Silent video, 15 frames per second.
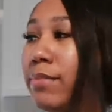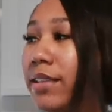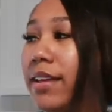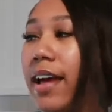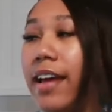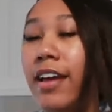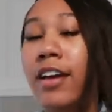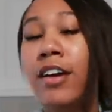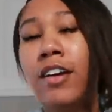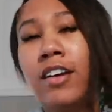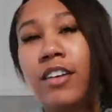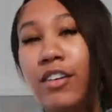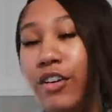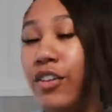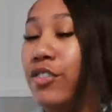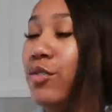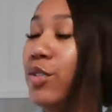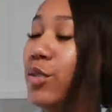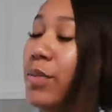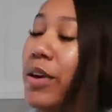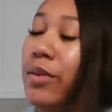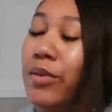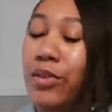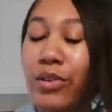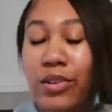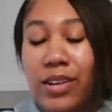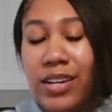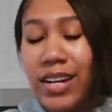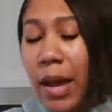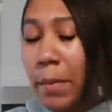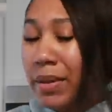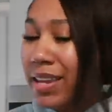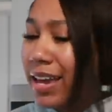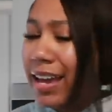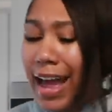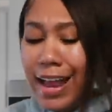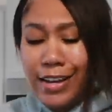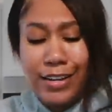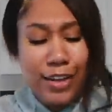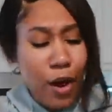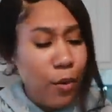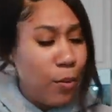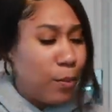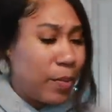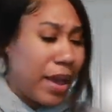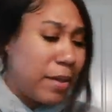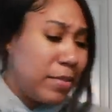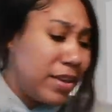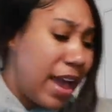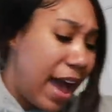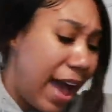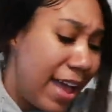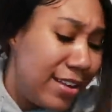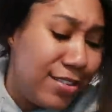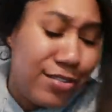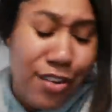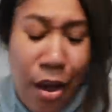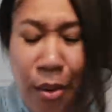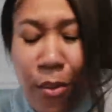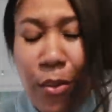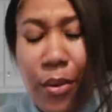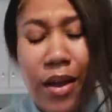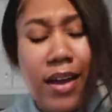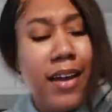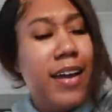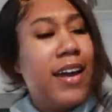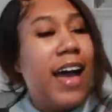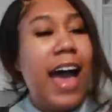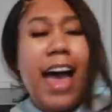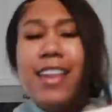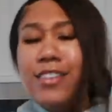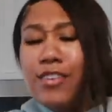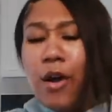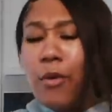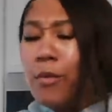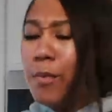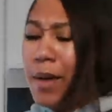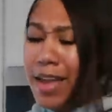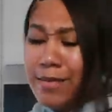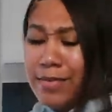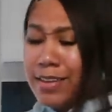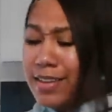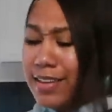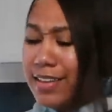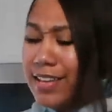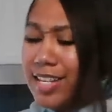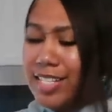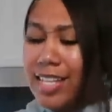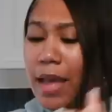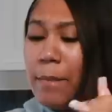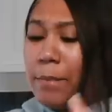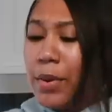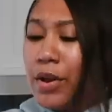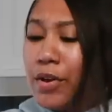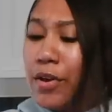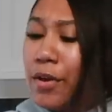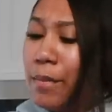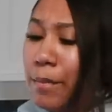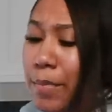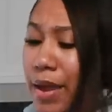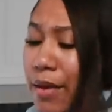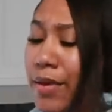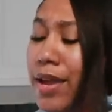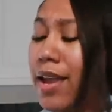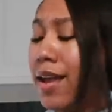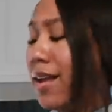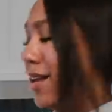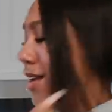be like, girl, you smell good. And I'll be like, I know, baby, I know. I know, baby. It's that Burberry,